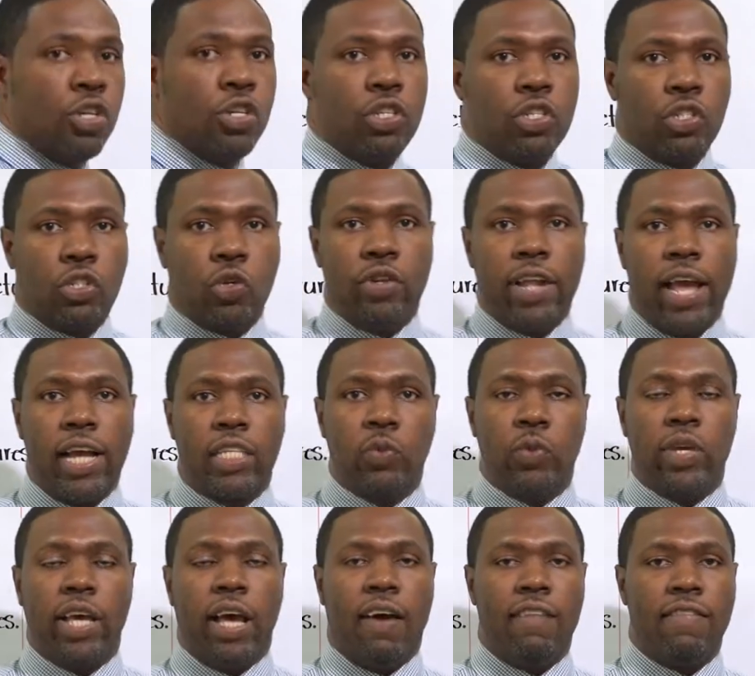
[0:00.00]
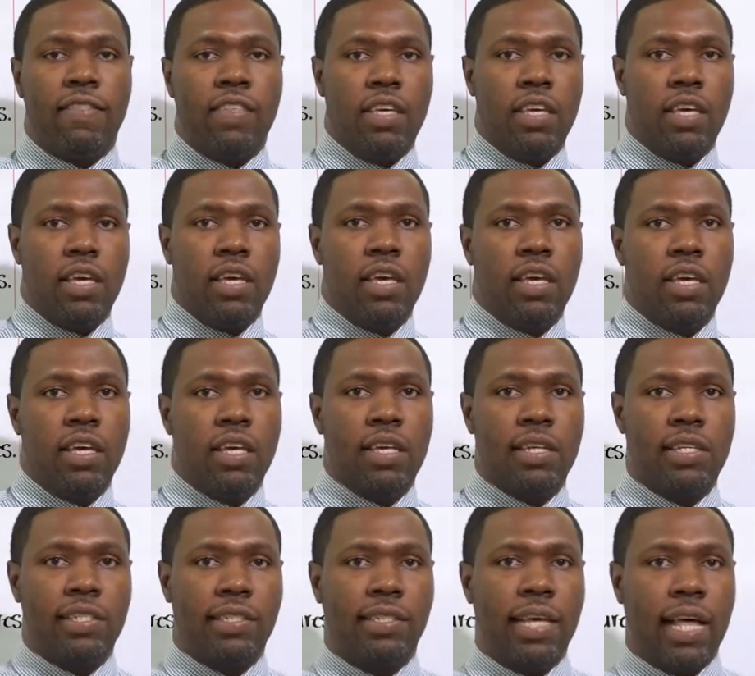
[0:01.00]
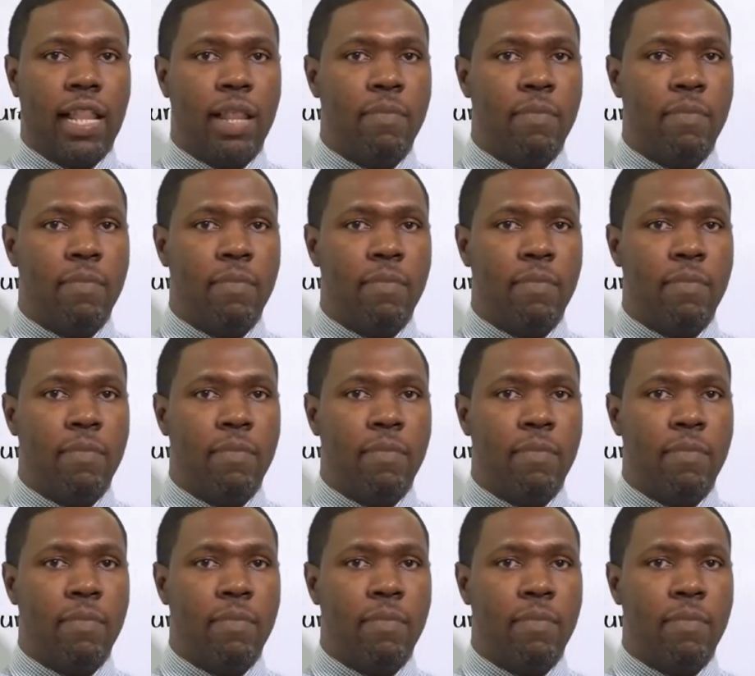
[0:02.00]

So next we have the cell